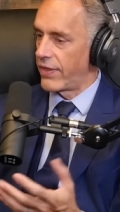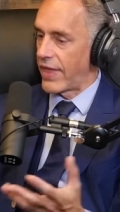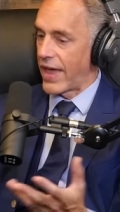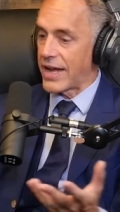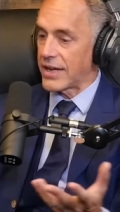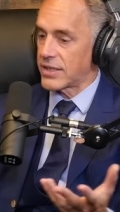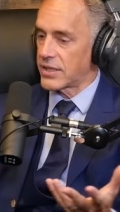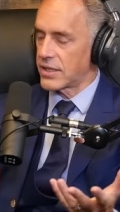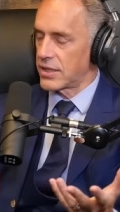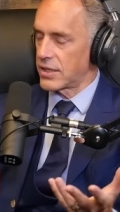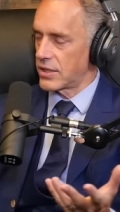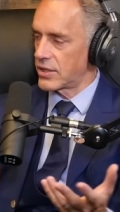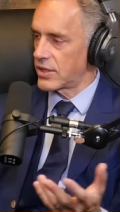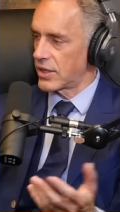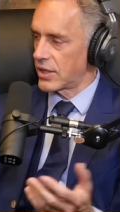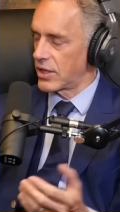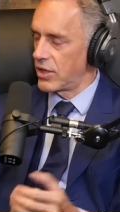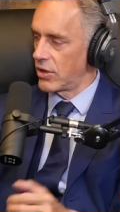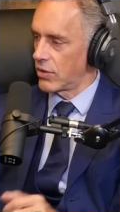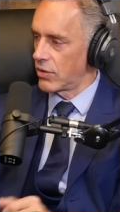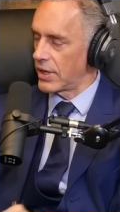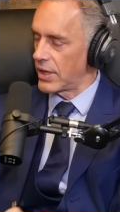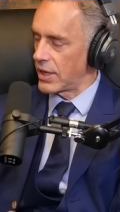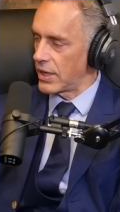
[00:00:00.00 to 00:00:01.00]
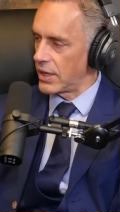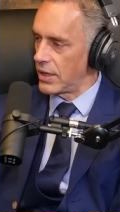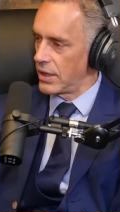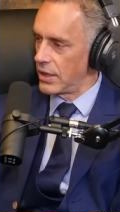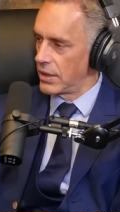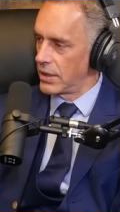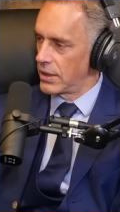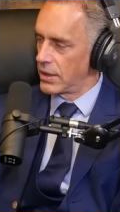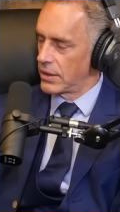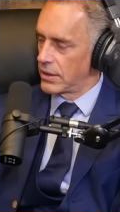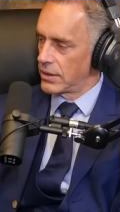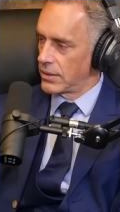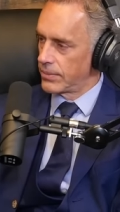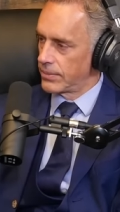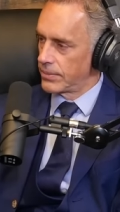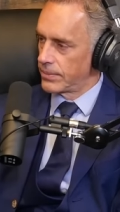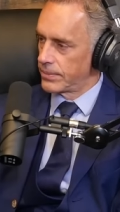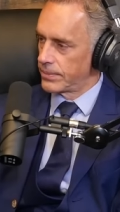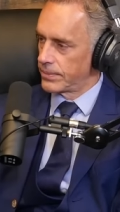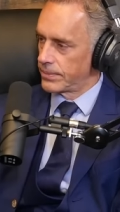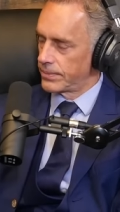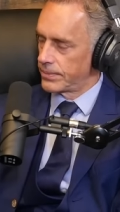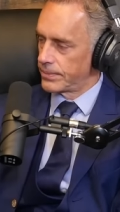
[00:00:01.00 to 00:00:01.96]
And that's the security. That's beautiful.